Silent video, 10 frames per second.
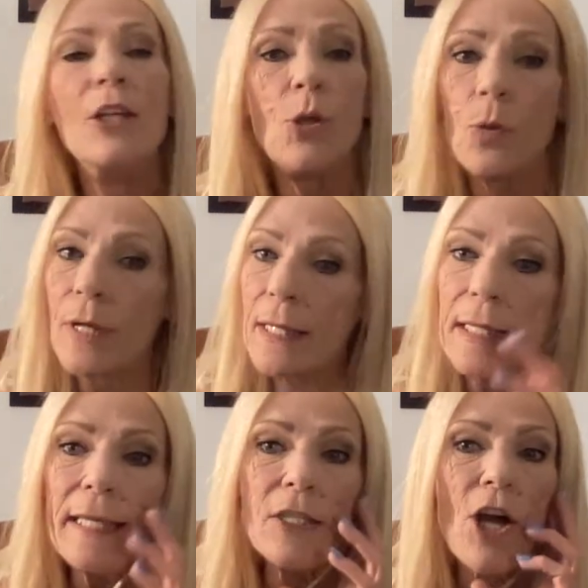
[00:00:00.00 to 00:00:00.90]
You would have
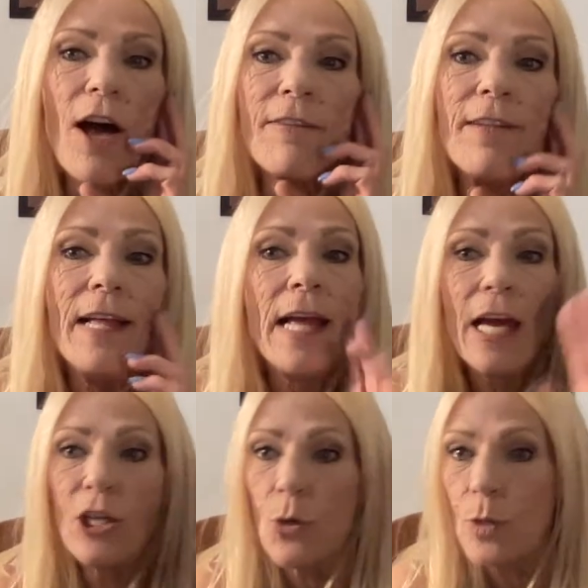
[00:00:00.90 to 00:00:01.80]
clicked off
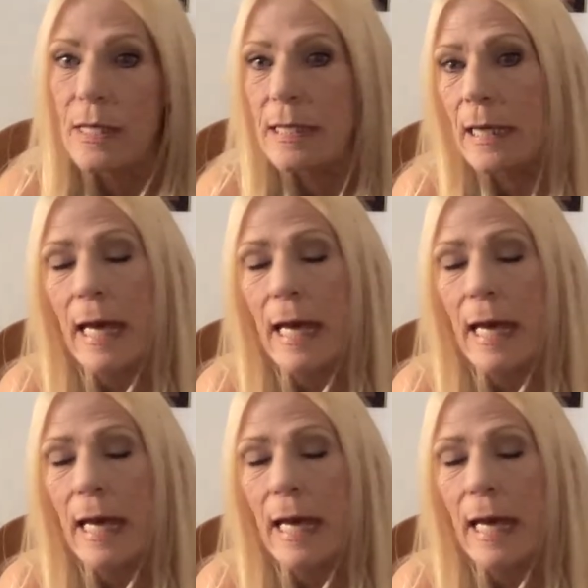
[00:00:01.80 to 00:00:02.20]
and you would have said,